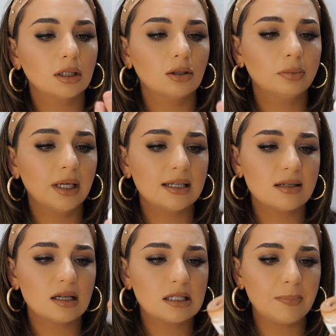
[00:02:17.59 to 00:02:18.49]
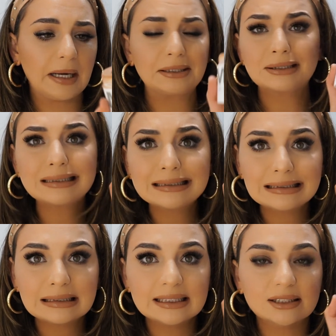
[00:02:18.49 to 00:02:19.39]
I hope it hasn't expired,
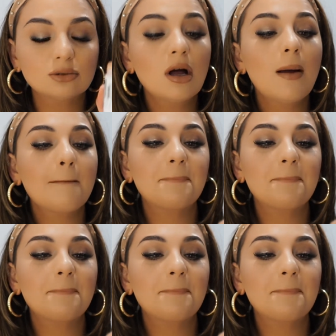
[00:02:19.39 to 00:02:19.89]
you know,